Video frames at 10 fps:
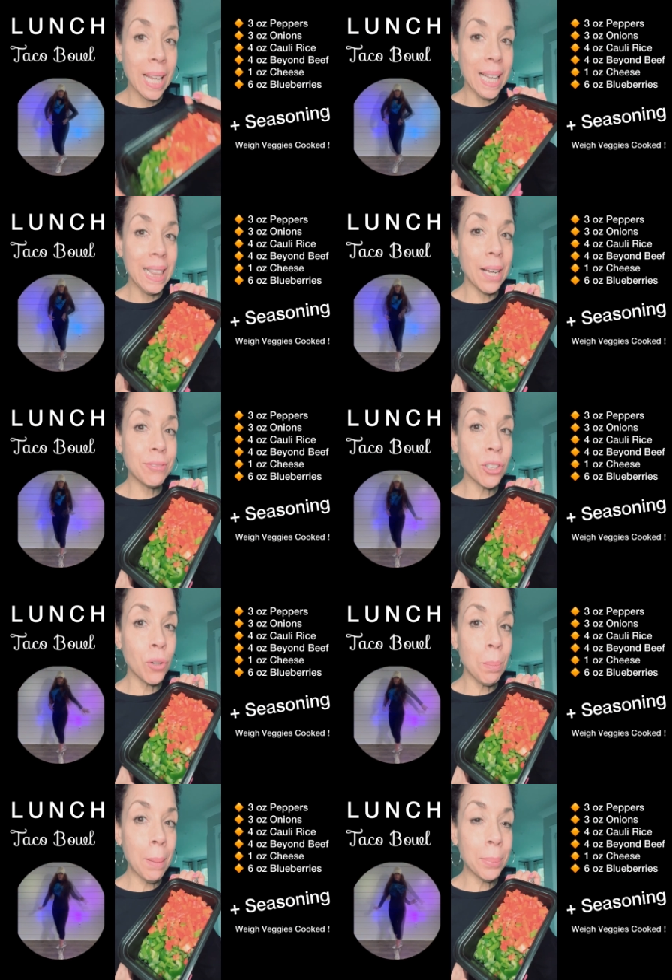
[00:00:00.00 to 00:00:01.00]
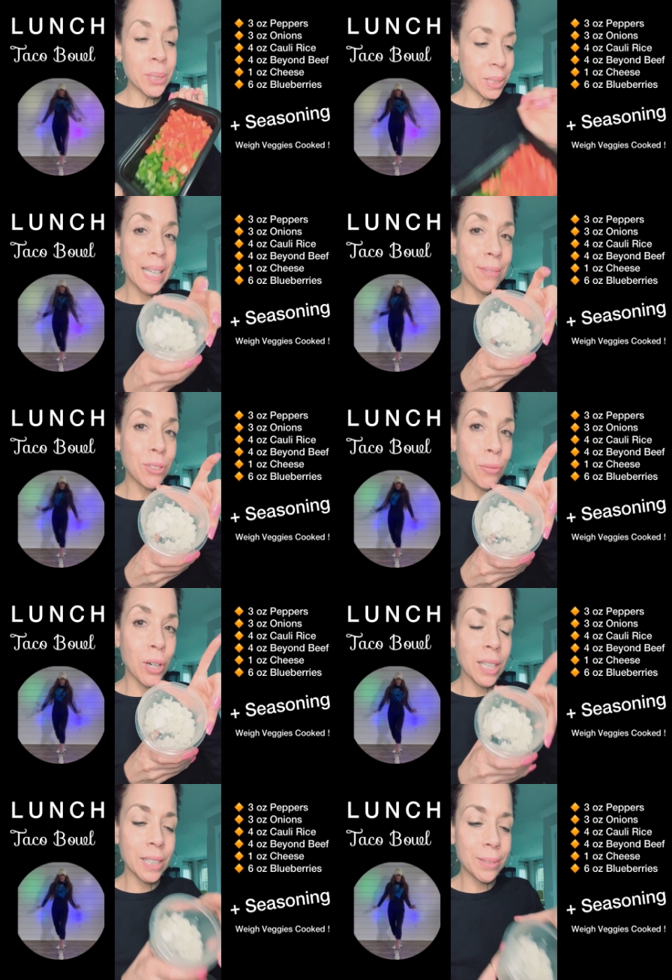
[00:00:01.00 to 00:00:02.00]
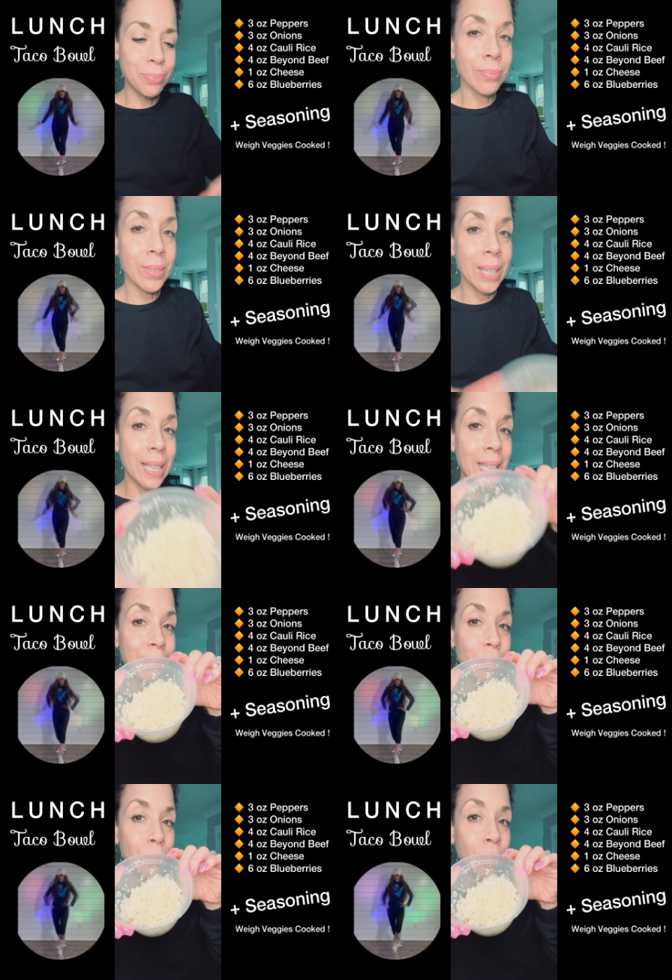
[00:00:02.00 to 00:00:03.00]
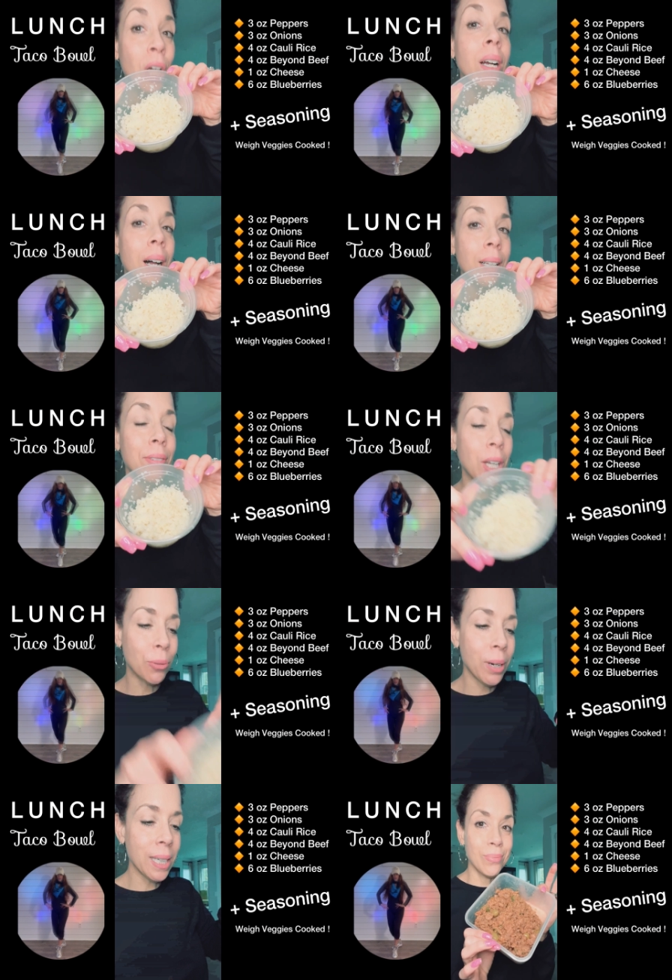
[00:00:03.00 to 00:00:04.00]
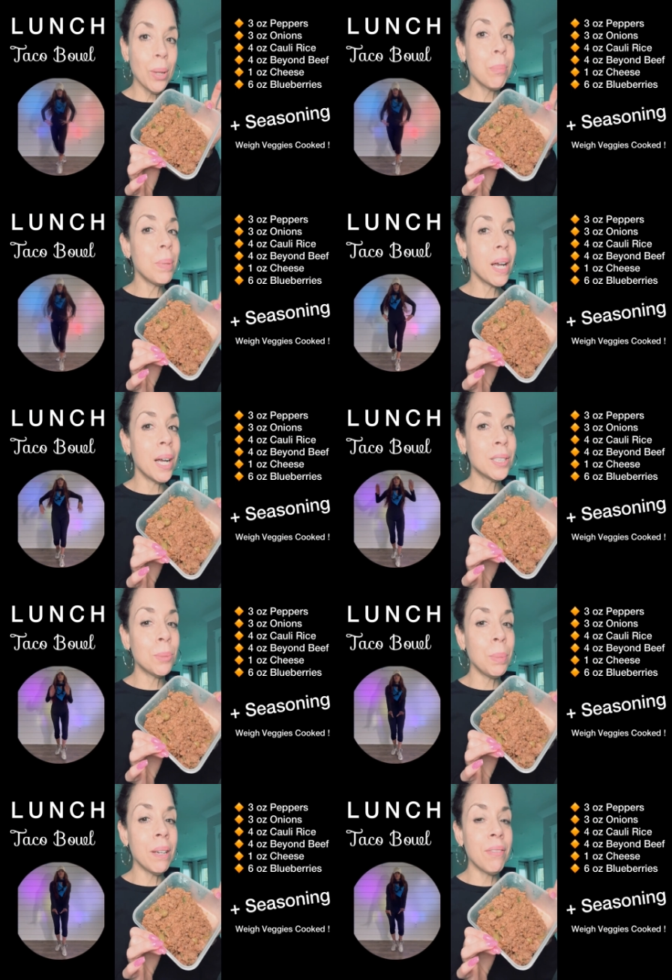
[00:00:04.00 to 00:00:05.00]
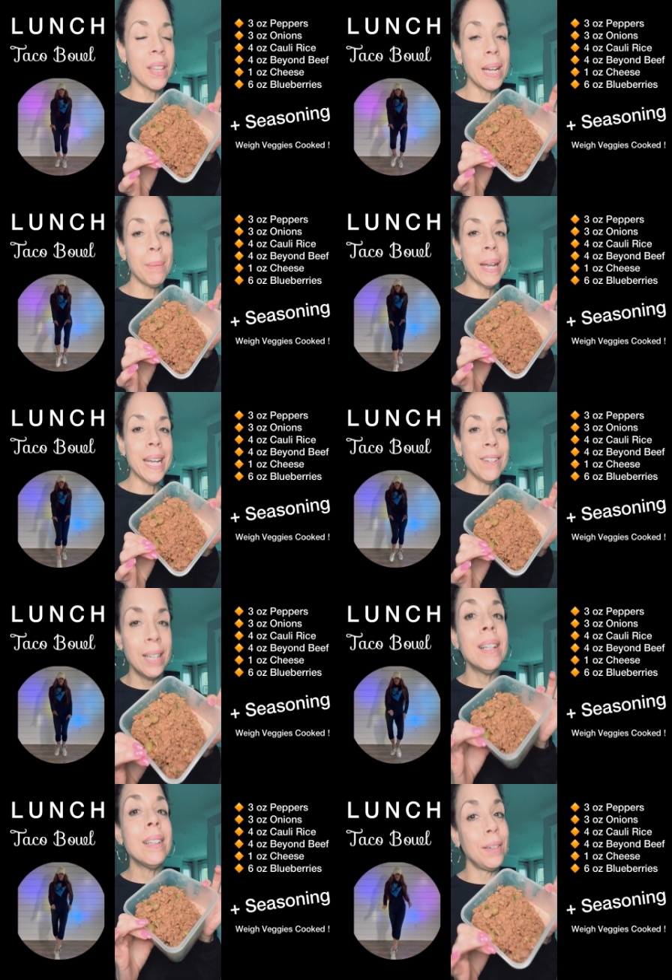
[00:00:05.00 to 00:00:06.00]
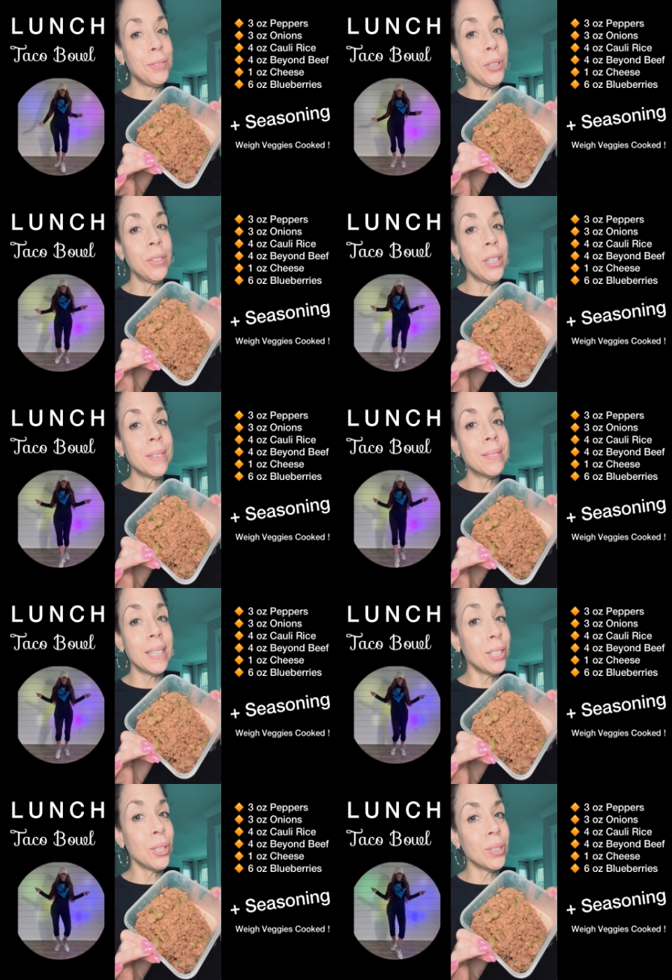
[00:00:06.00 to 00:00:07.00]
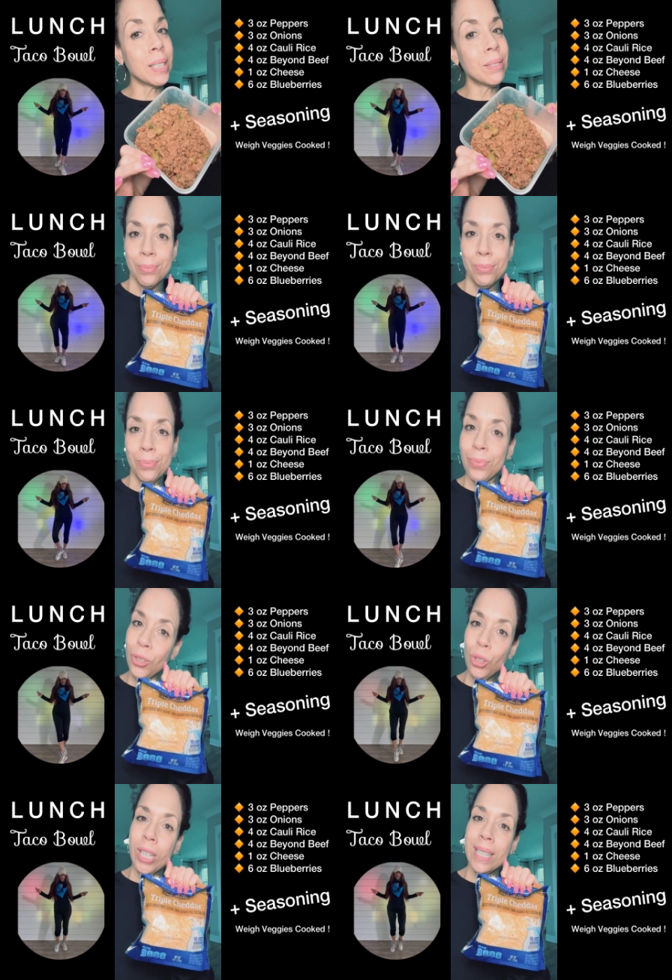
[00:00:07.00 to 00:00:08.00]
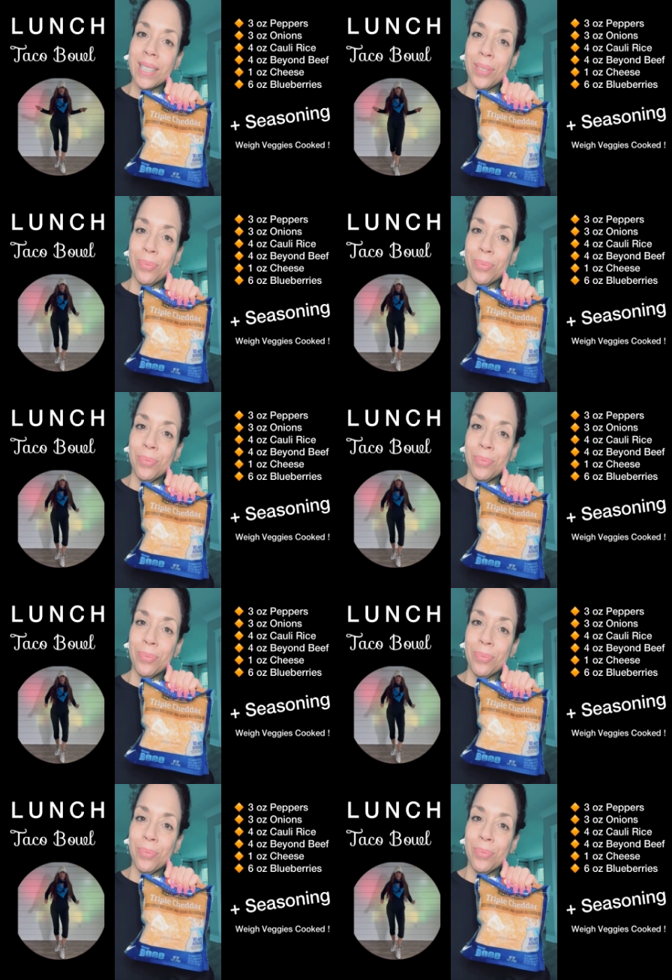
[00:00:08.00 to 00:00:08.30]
Leftover peppers, leftover onion, leftover cauliflower rice. Beyond beef that I made, leftover, let's use it. Cheese.